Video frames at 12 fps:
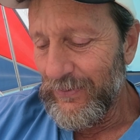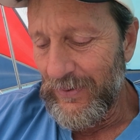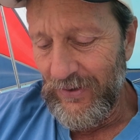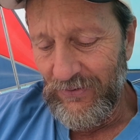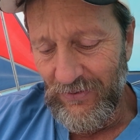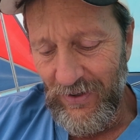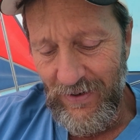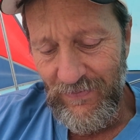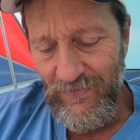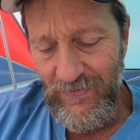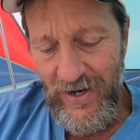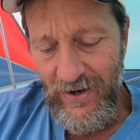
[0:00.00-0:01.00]
was uh,
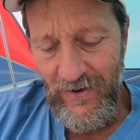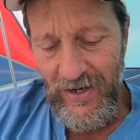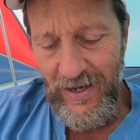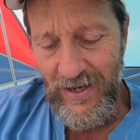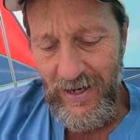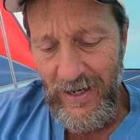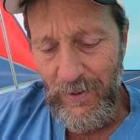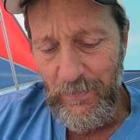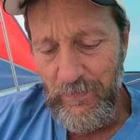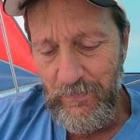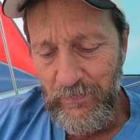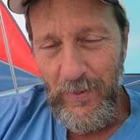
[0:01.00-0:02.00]
very uh,
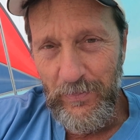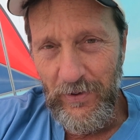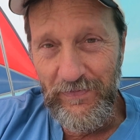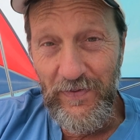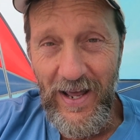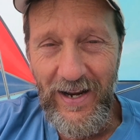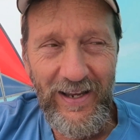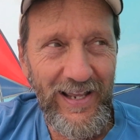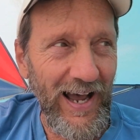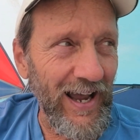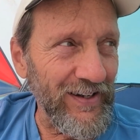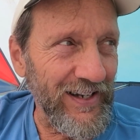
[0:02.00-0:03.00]

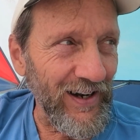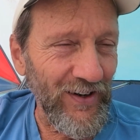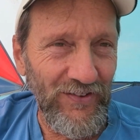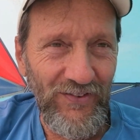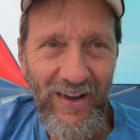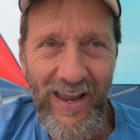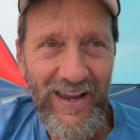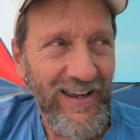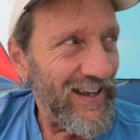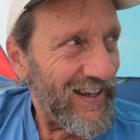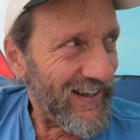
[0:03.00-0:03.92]
prophetic, I dare say.